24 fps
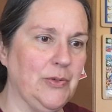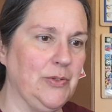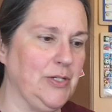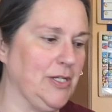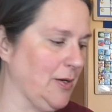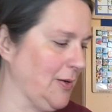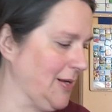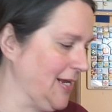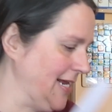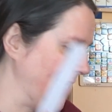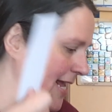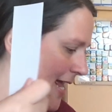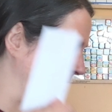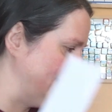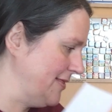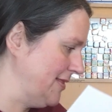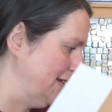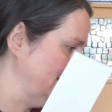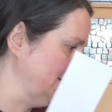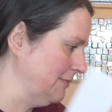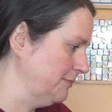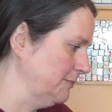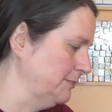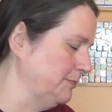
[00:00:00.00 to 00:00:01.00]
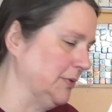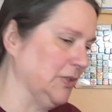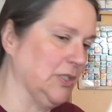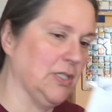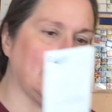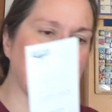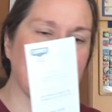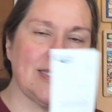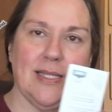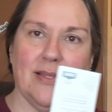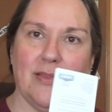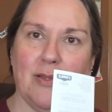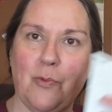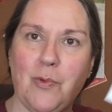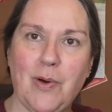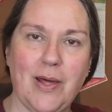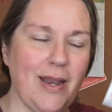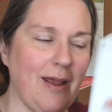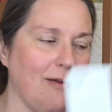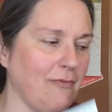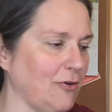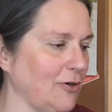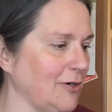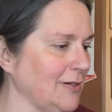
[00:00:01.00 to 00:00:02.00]
He had the books and the
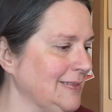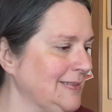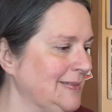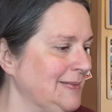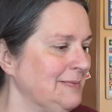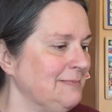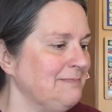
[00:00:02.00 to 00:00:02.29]
whatever,